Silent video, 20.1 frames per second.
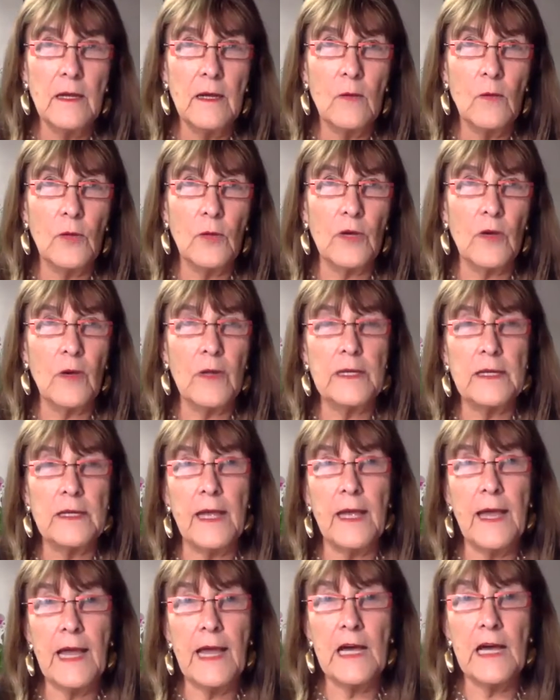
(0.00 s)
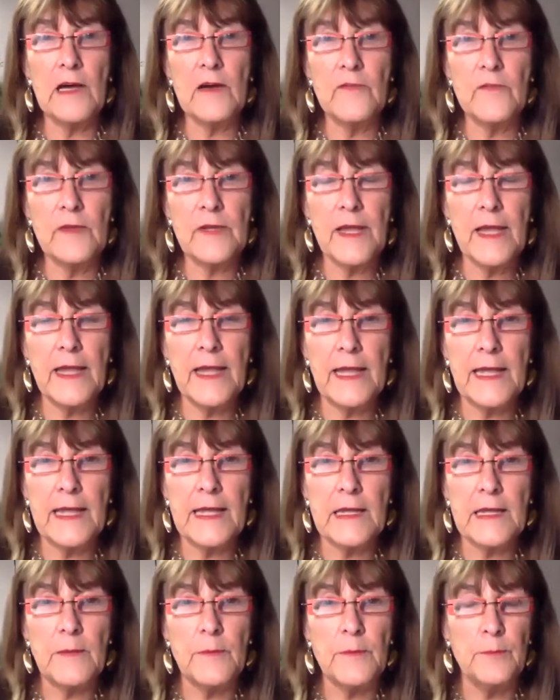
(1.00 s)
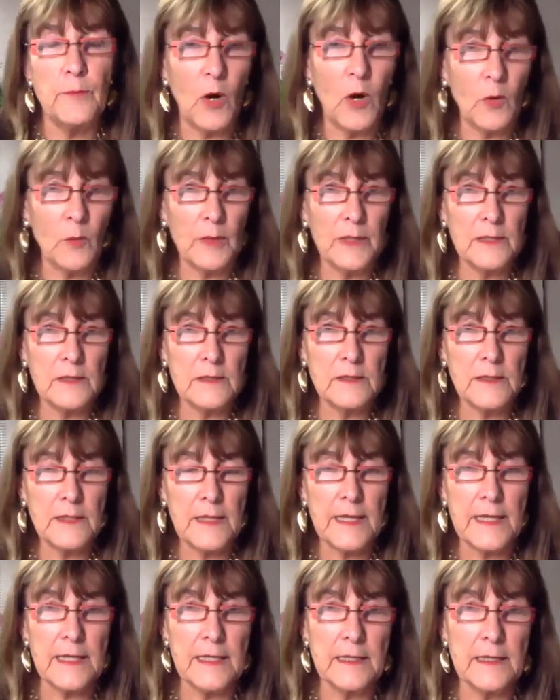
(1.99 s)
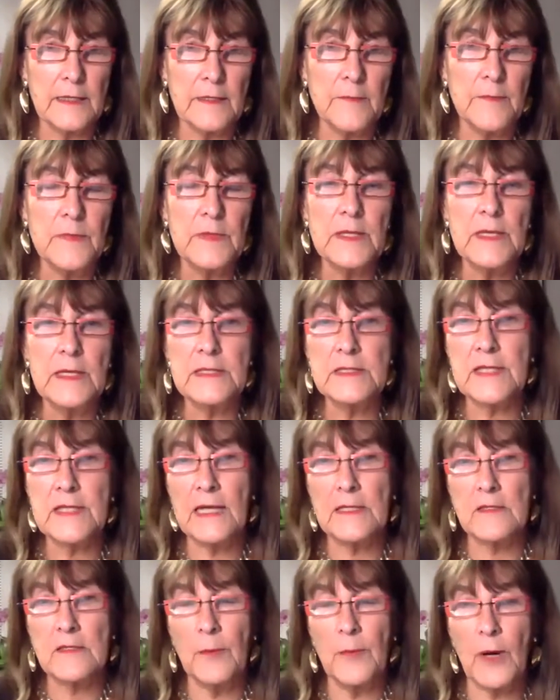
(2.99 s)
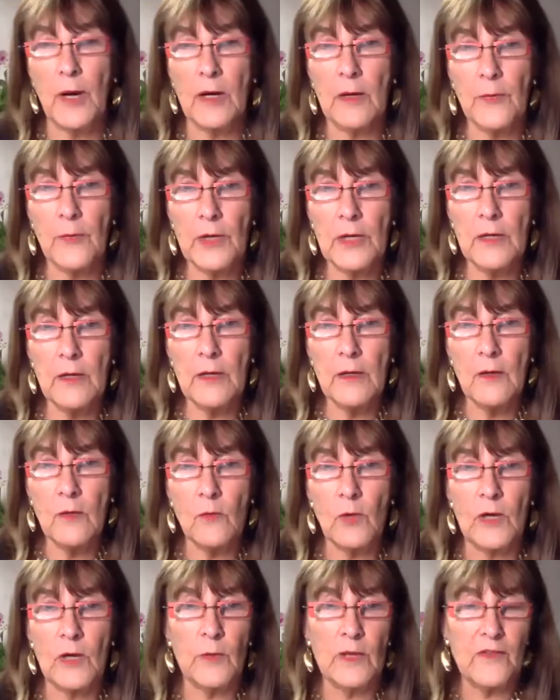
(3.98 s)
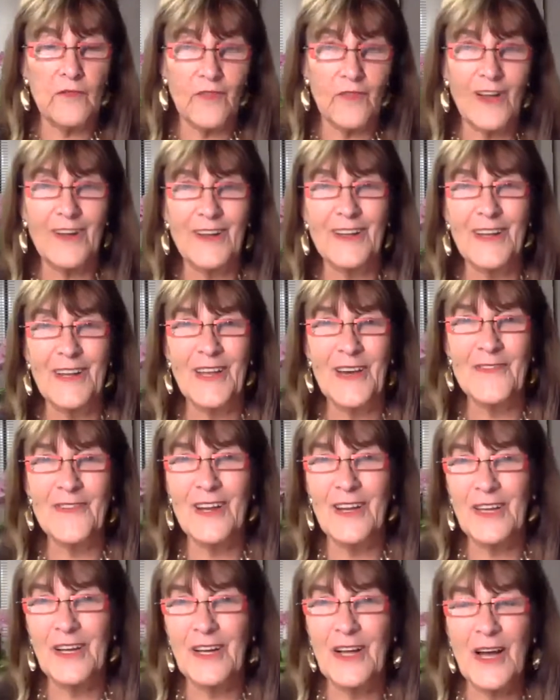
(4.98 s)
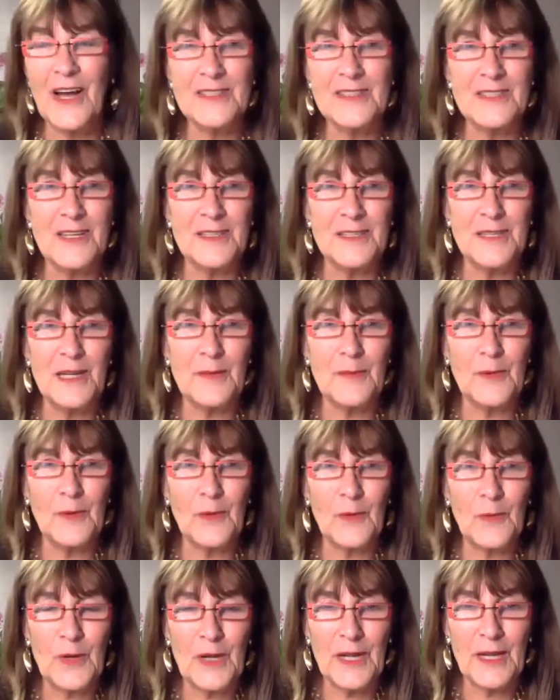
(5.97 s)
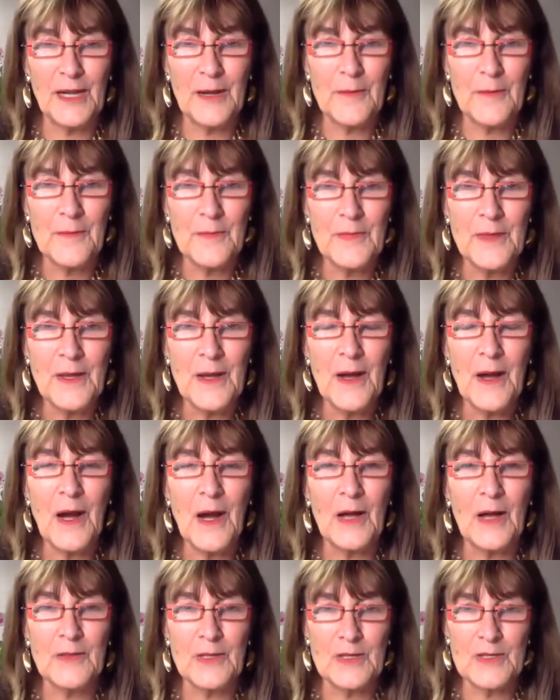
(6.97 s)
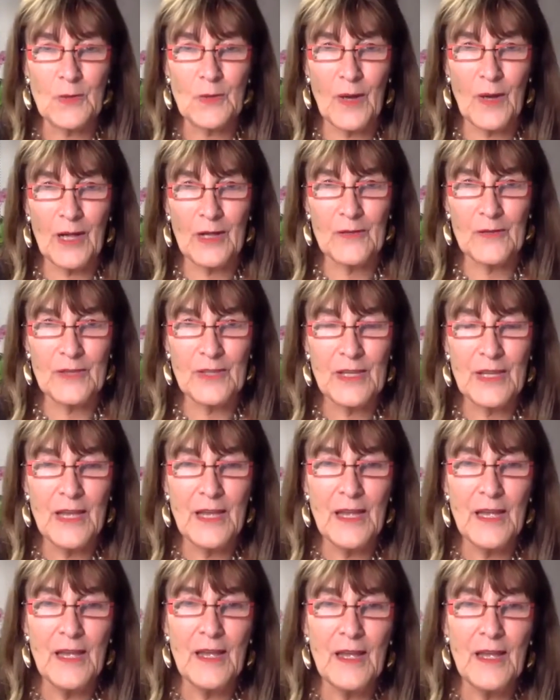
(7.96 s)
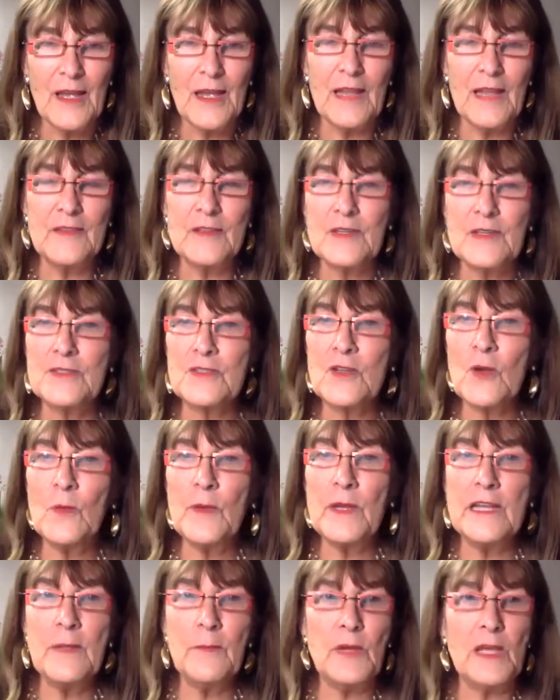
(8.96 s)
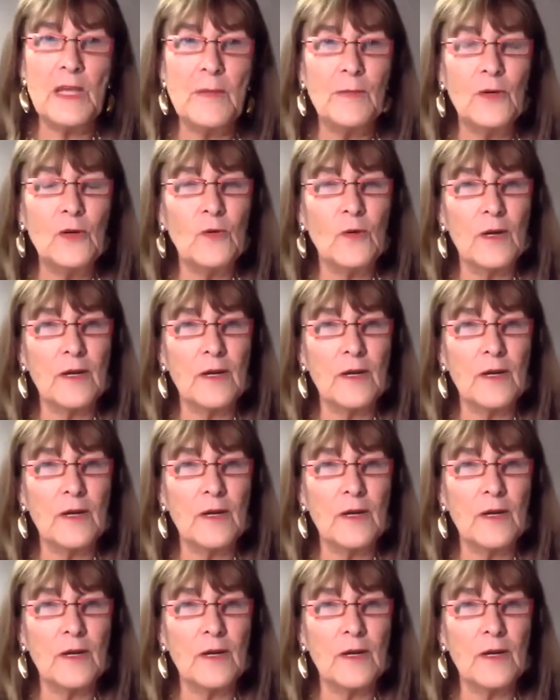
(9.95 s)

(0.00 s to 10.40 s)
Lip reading: we're going to have a moment in Santa Barbara, where we fell in love at La Casa de Maria on the 12th. And there's so many people who are